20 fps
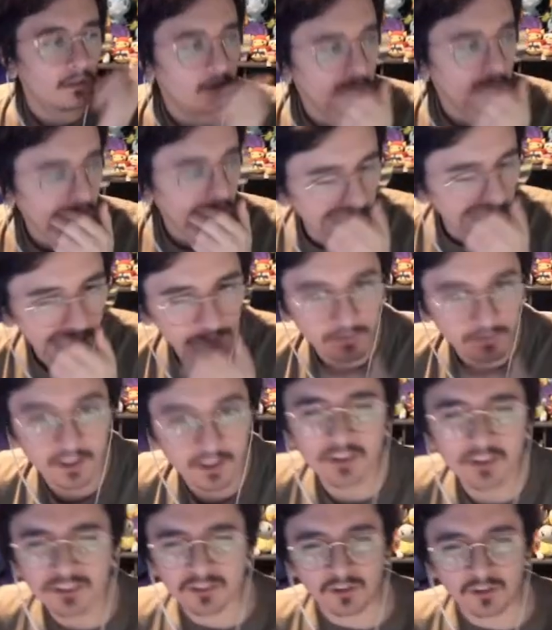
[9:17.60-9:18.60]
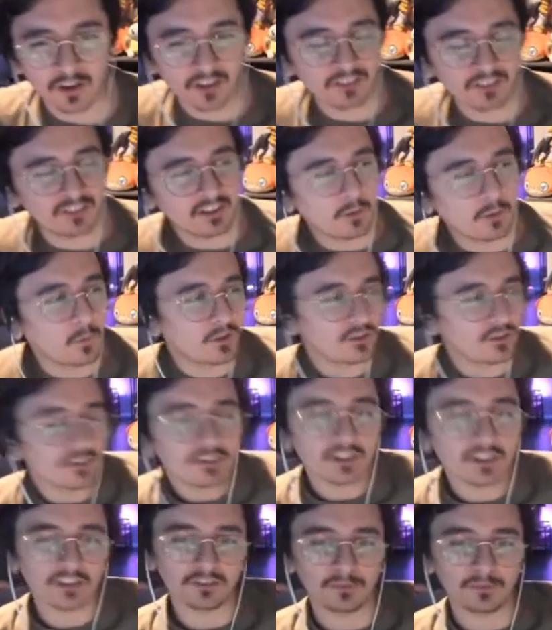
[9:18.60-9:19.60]
You know what's crazy is that
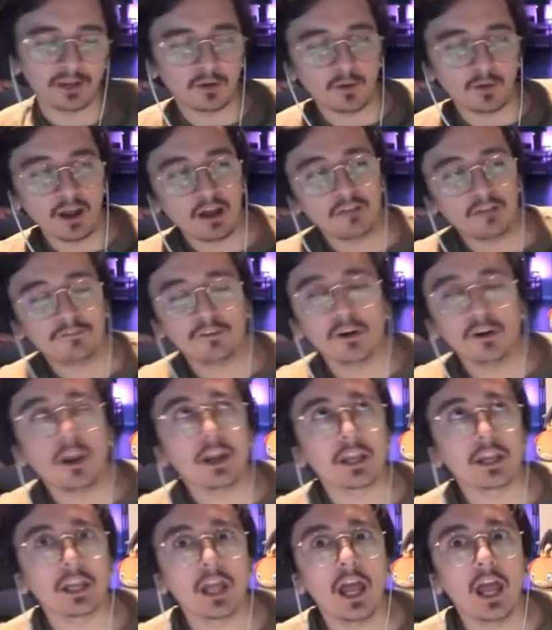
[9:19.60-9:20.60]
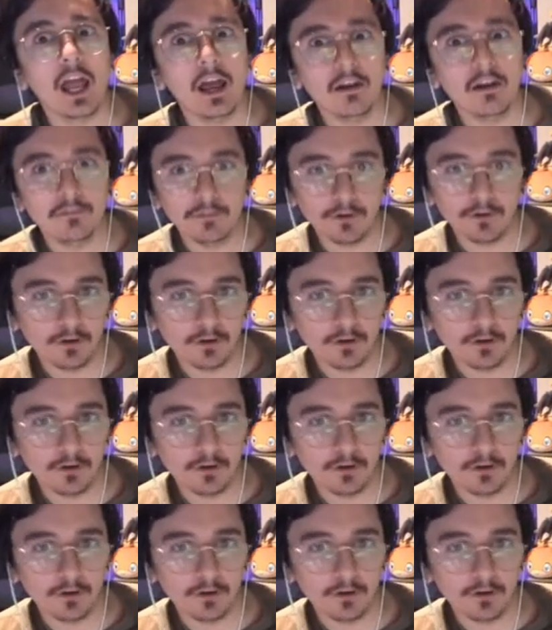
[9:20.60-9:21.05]
wishlisting has been around for like ever.